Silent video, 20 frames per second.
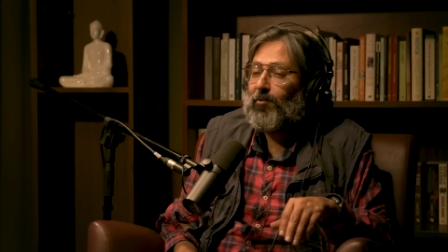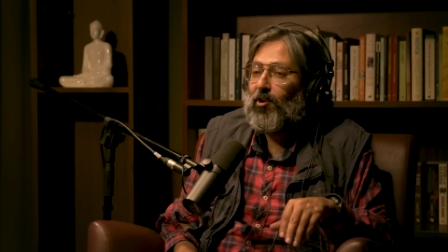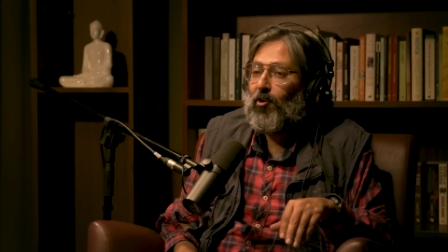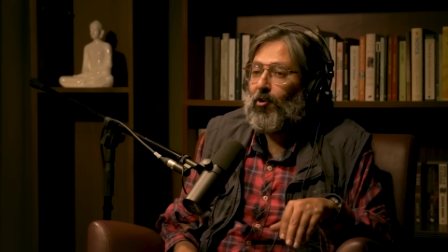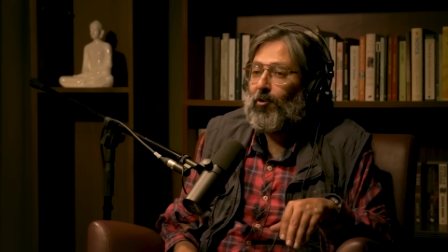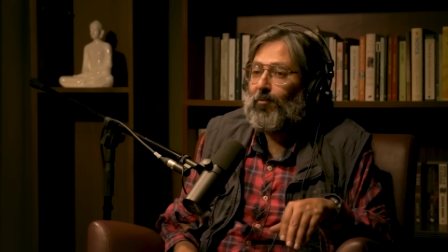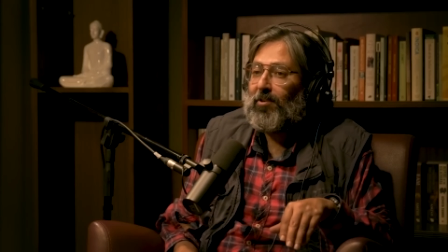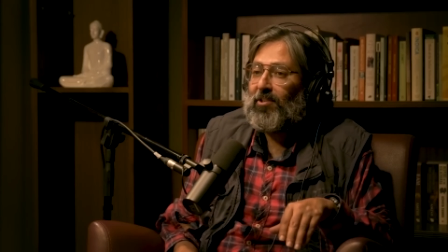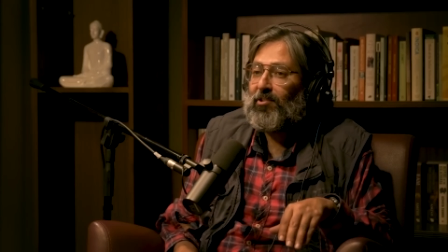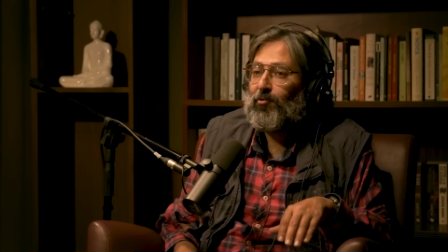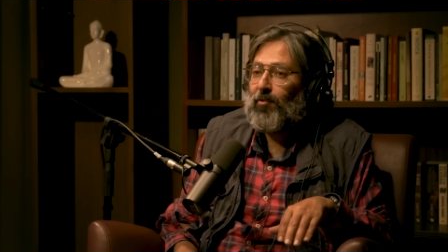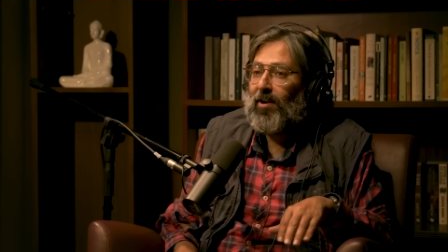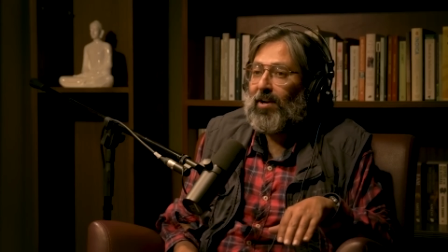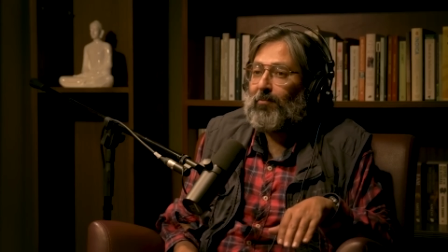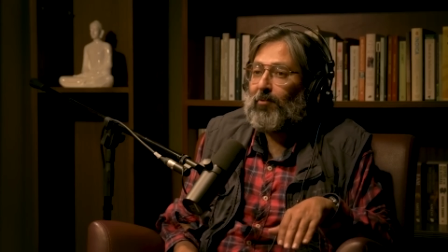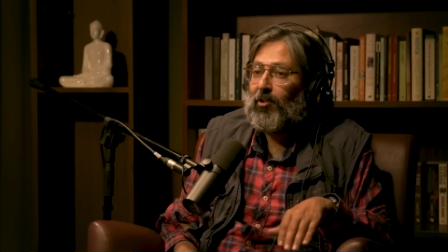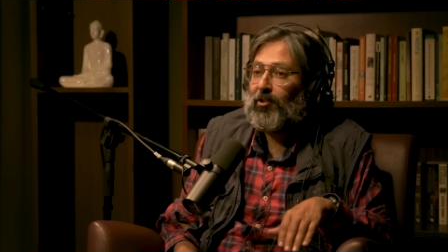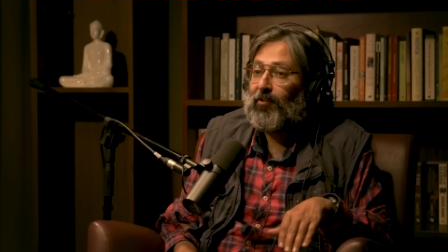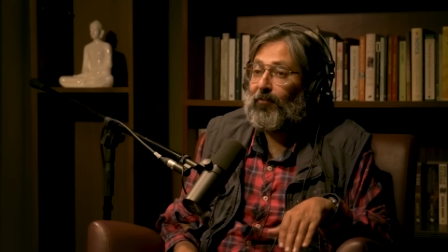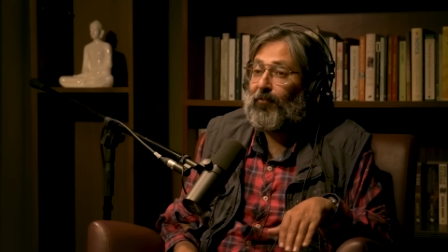We always
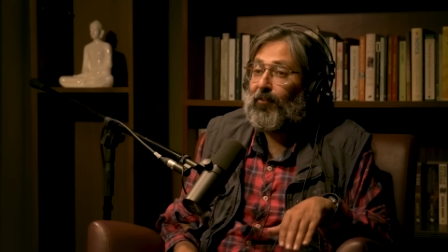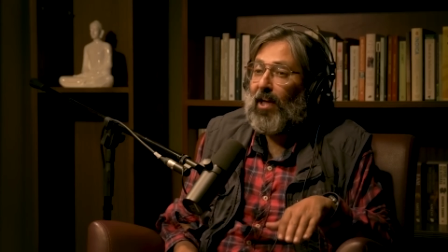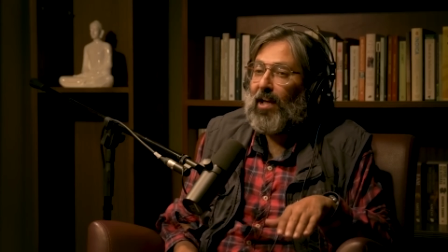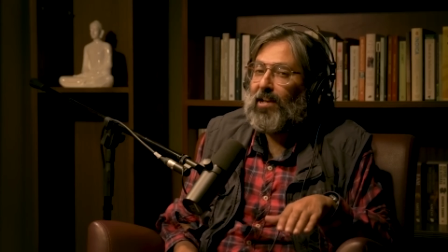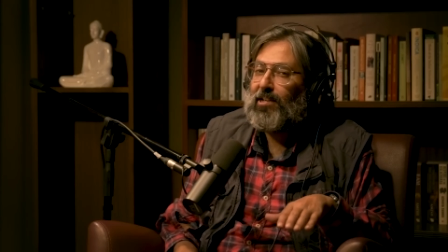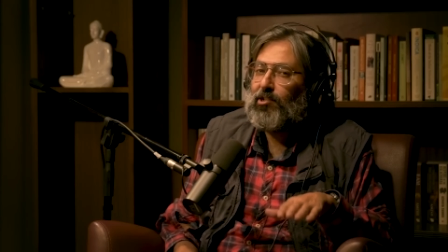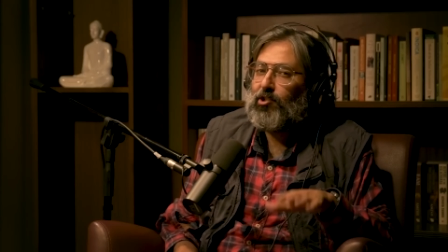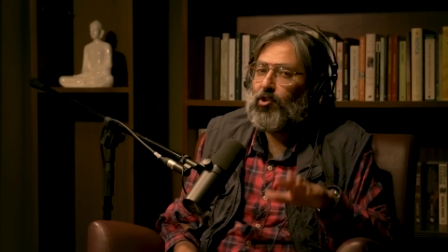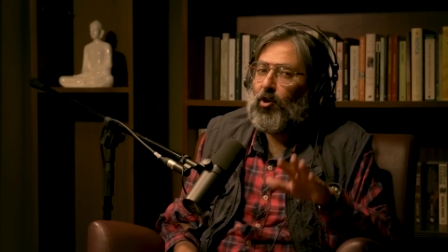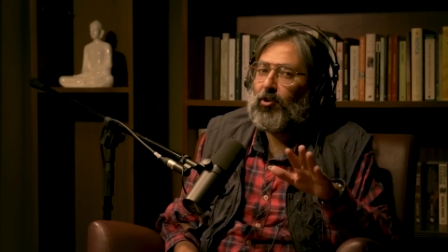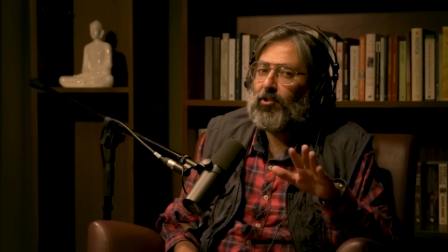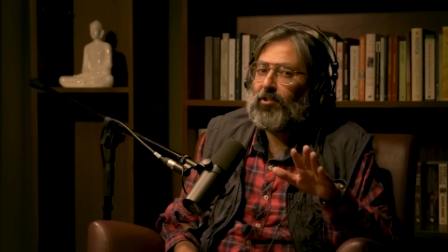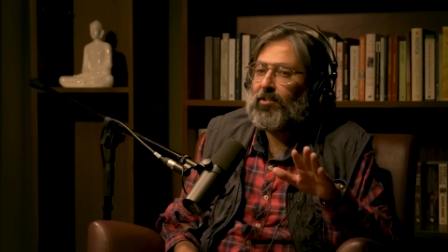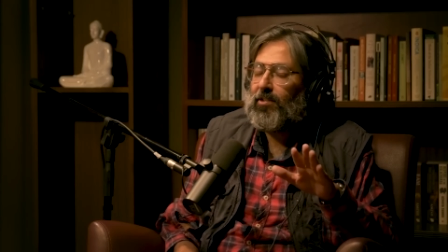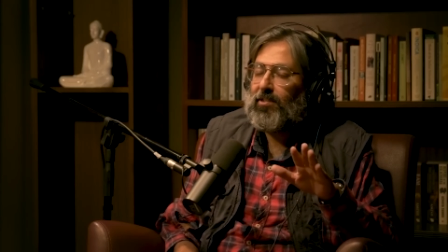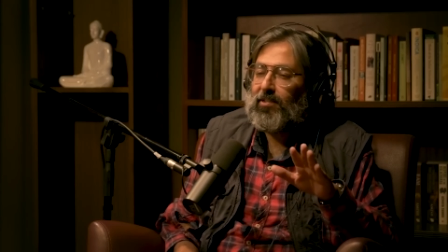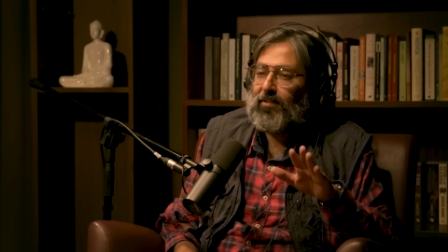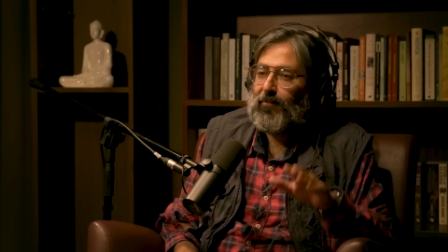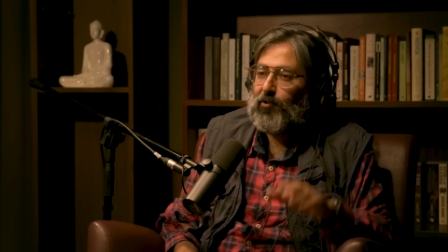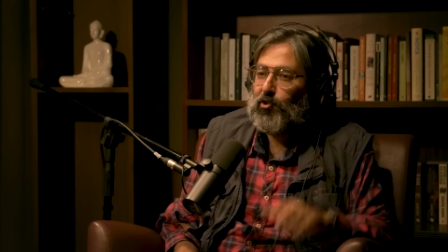read about the flying
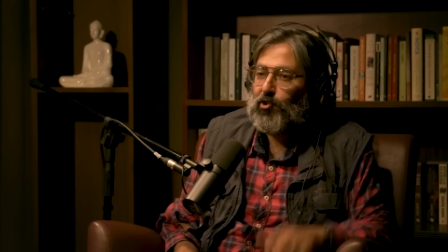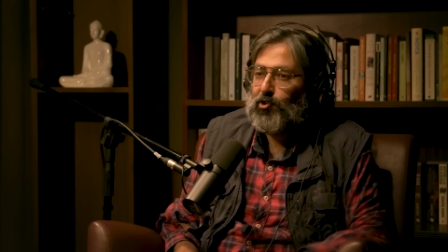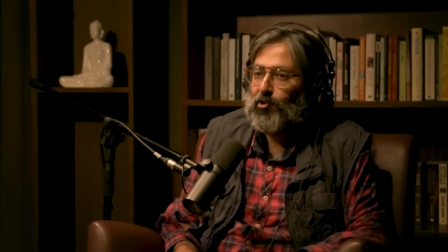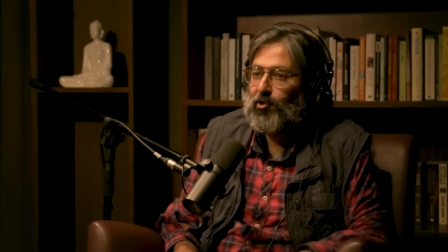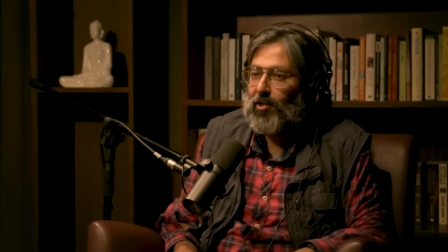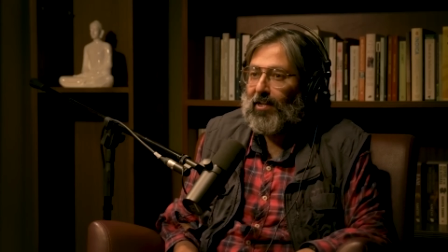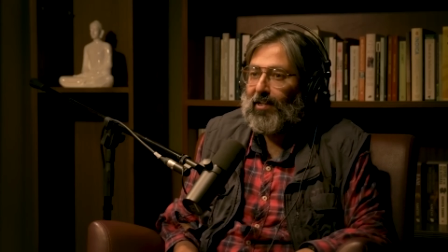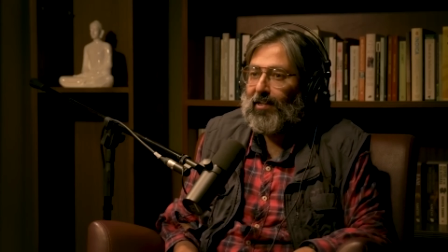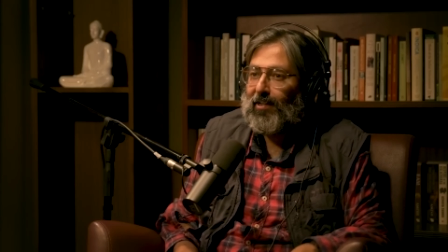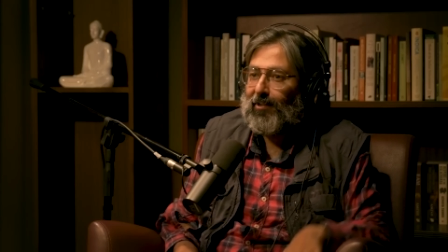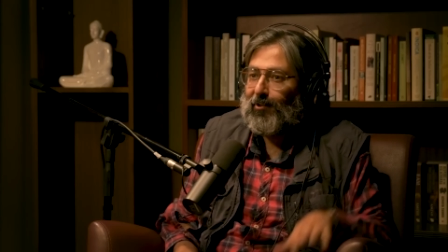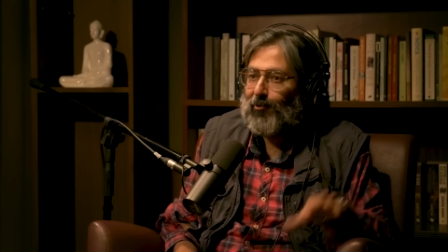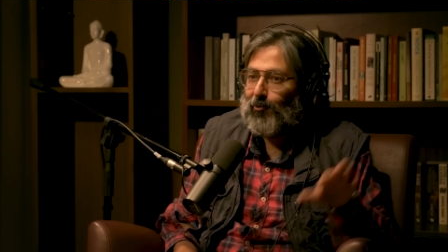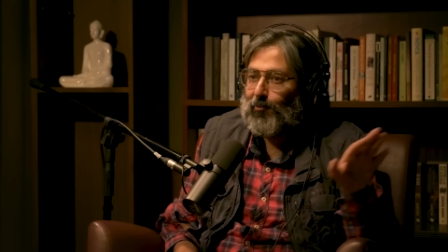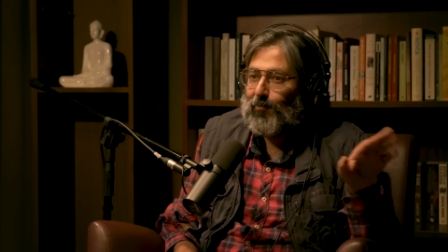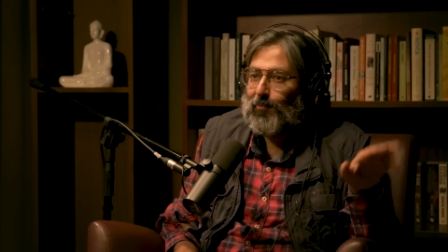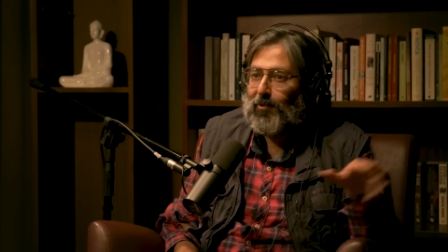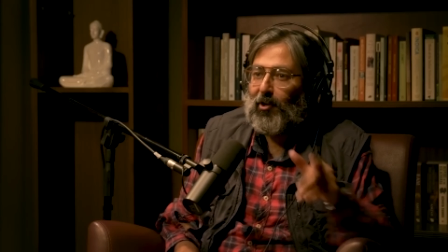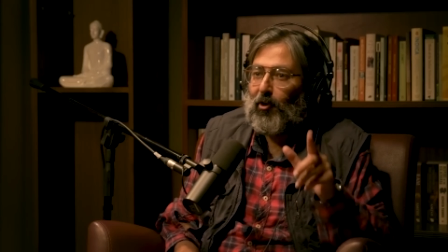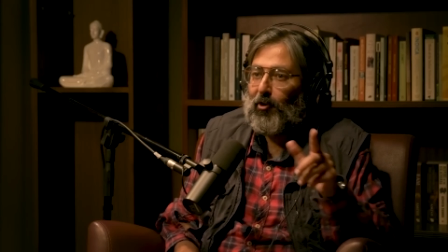doctors of Australia
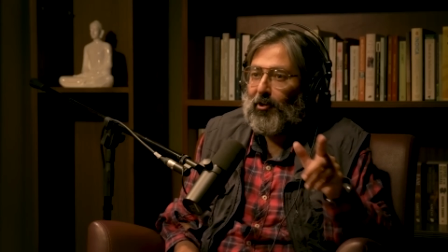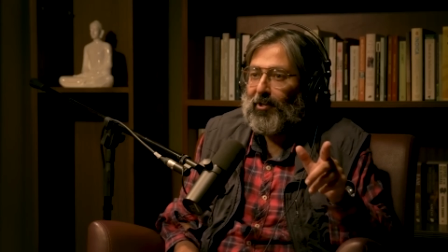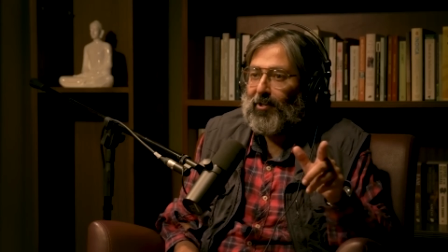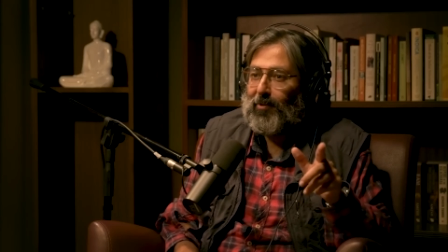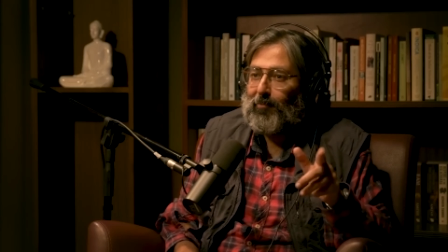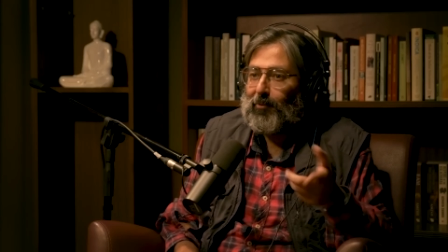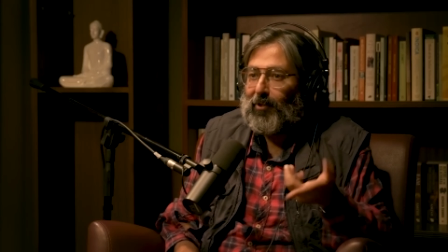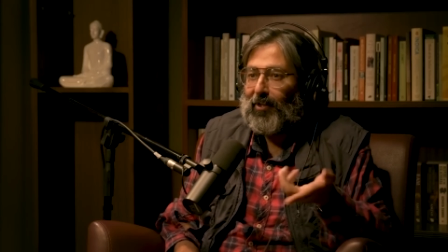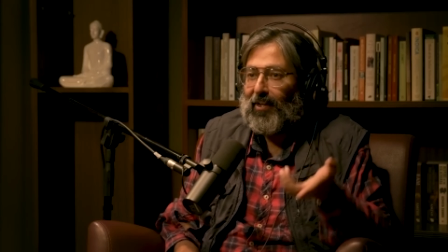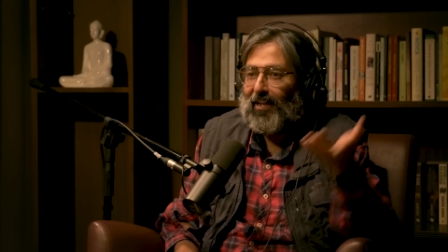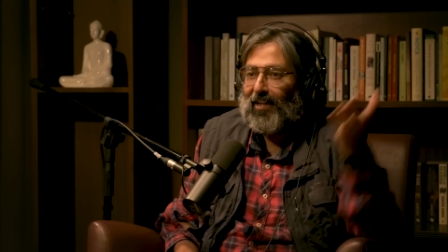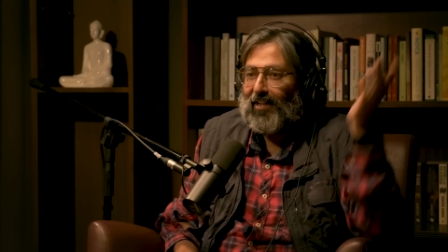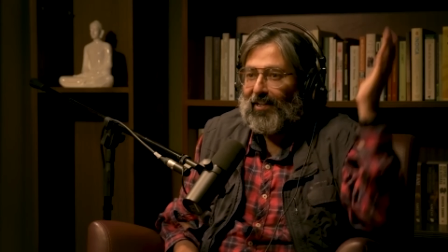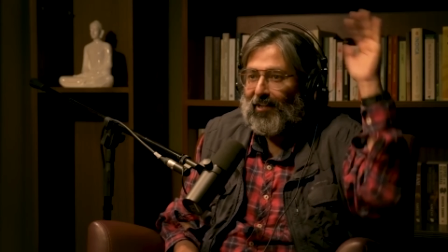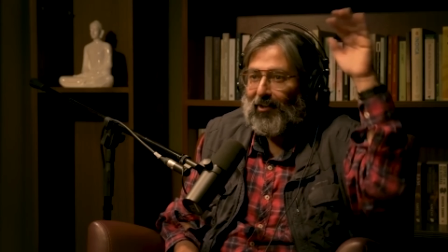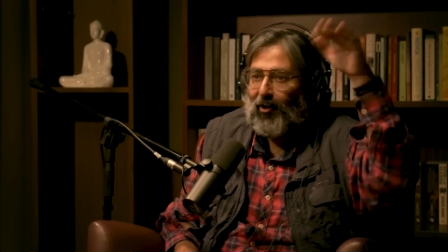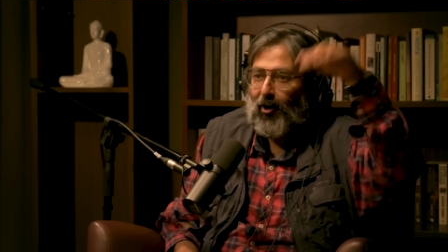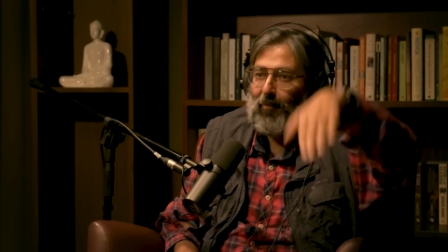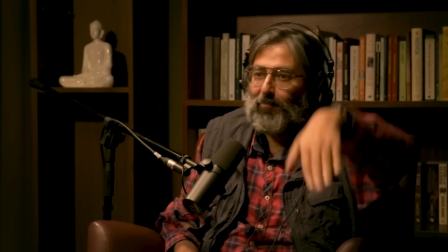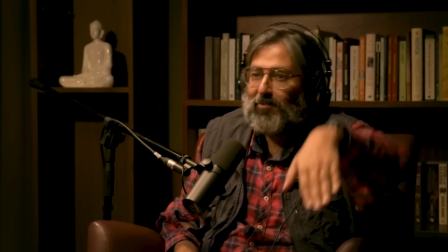who got on a
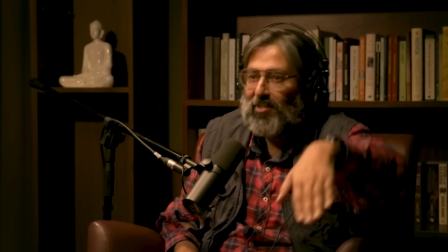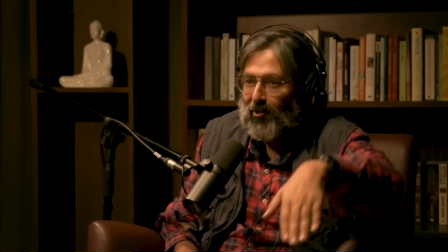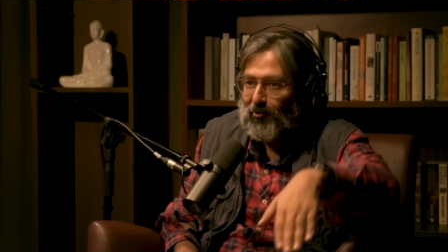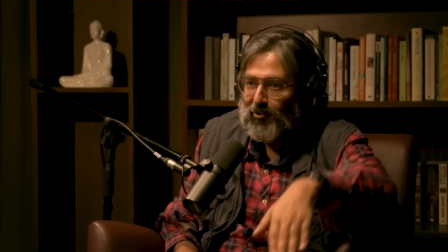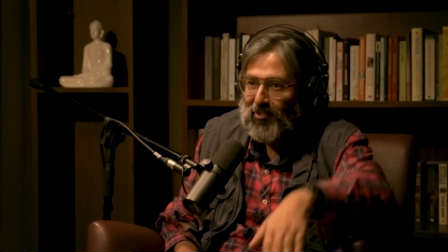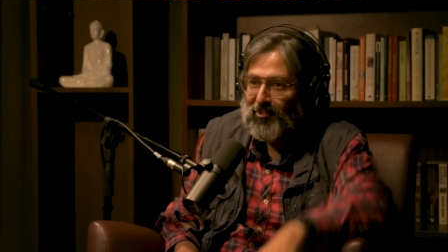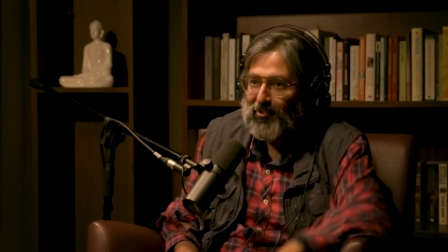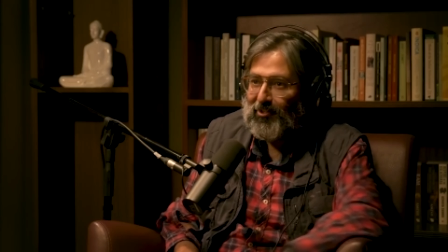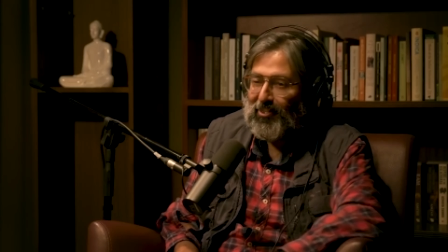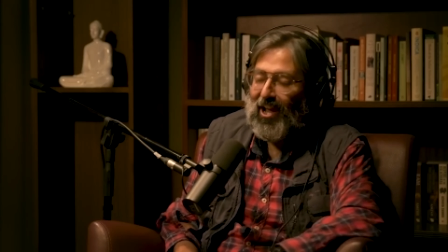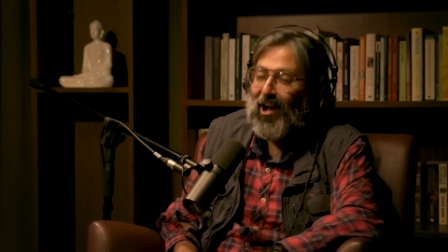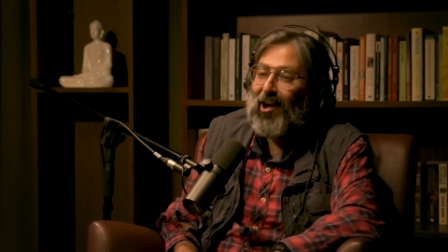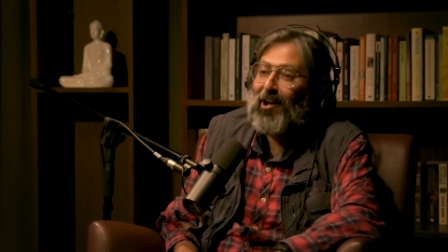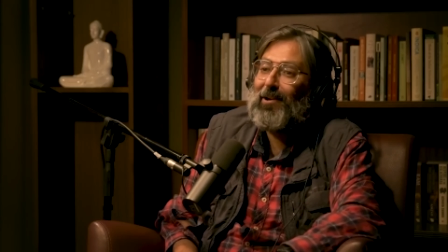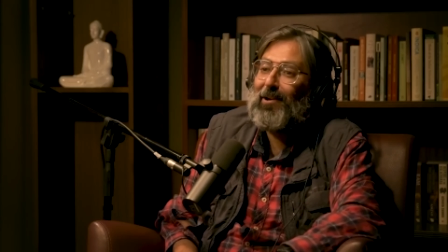plane and hopped out into the